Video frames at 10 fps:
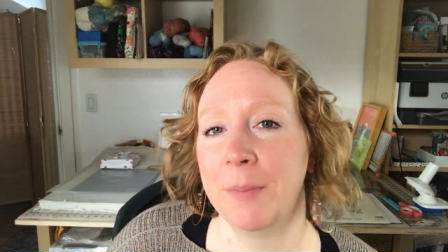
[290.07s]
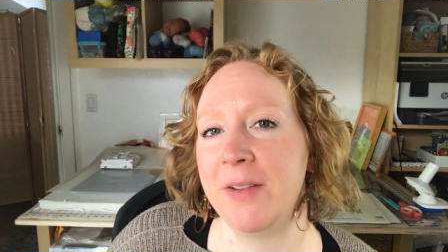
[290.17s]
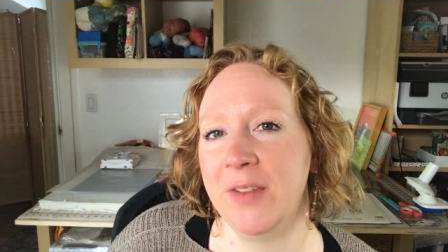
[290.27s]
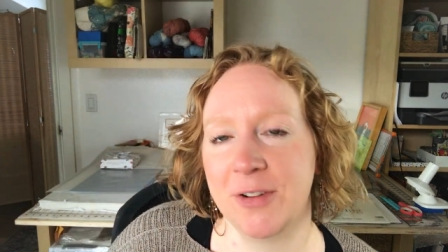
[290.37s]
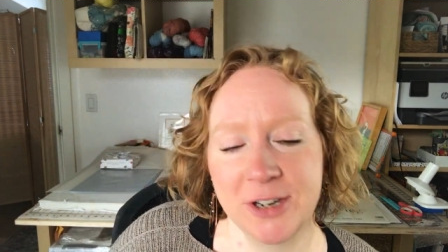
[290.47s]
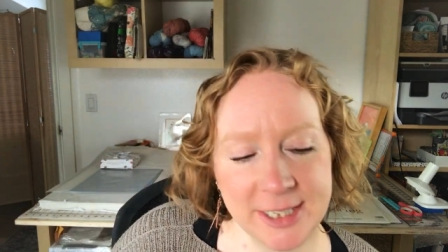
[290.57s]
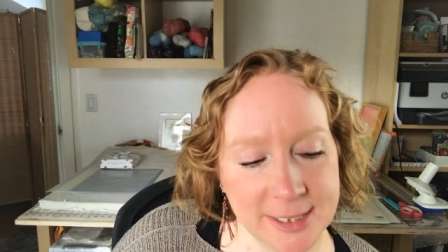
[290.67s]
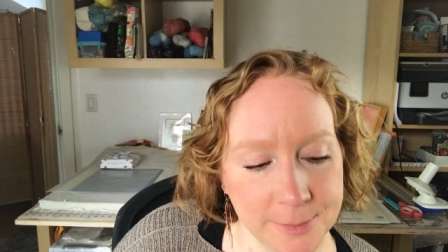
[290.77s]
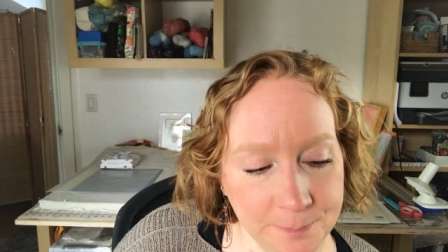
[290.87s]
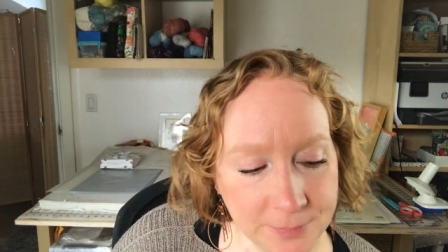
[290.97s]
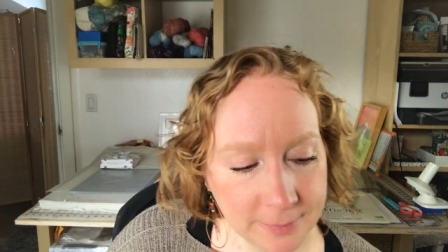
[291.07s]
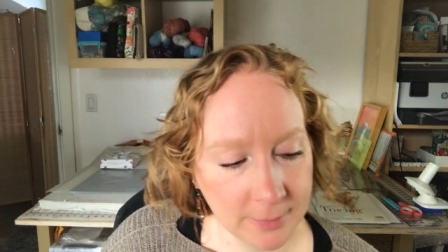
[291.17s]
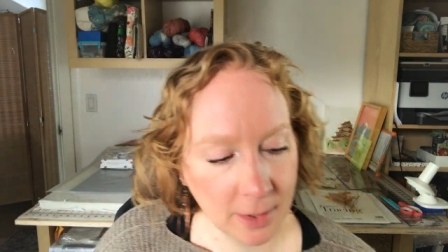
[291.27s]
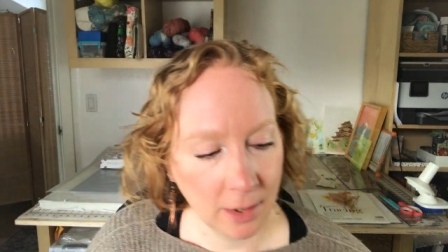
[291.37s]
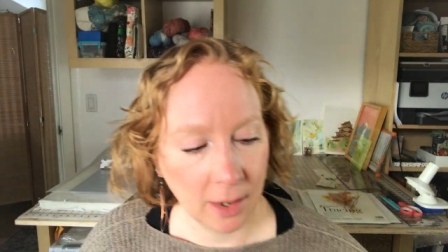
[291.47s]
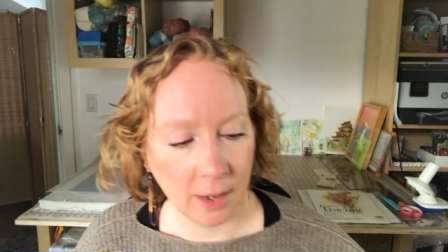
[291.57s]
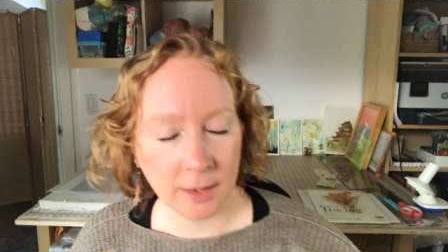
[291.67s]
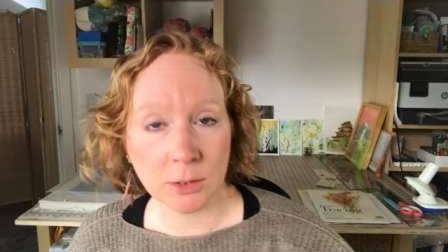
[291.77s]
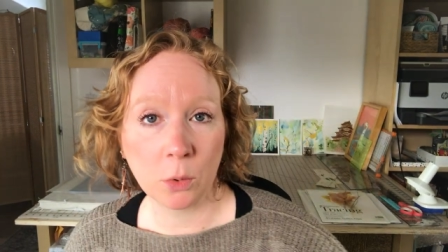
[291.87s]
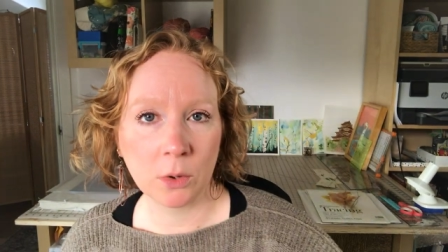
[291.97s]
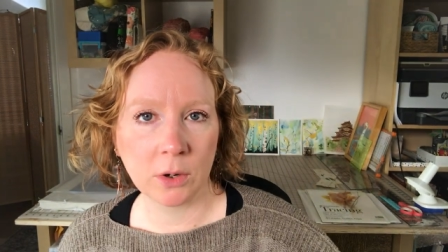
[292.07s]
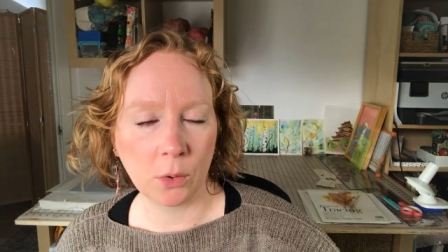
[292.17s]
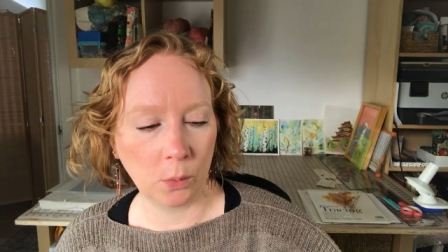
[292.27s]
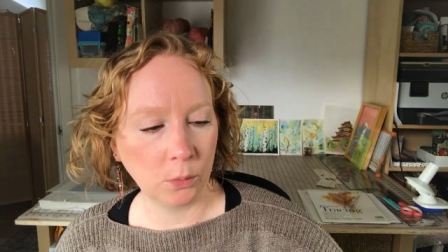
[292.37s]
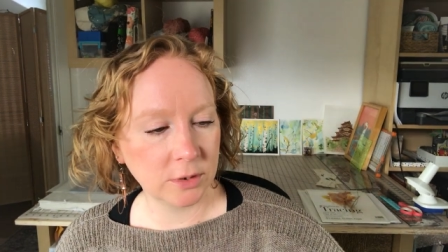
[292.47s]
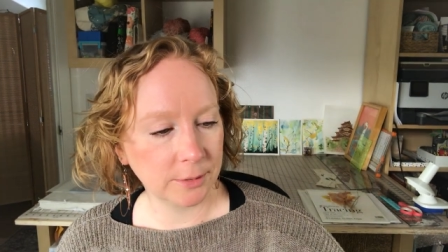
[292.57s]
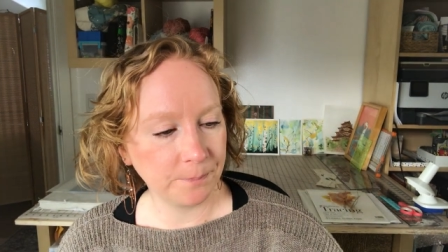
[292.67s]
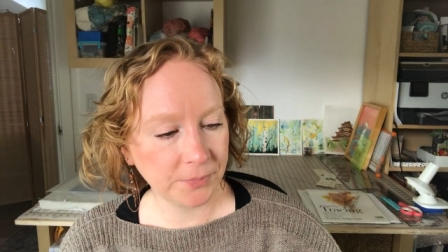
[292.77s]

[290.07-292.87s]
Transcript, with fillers: of my favorites, hot or cold.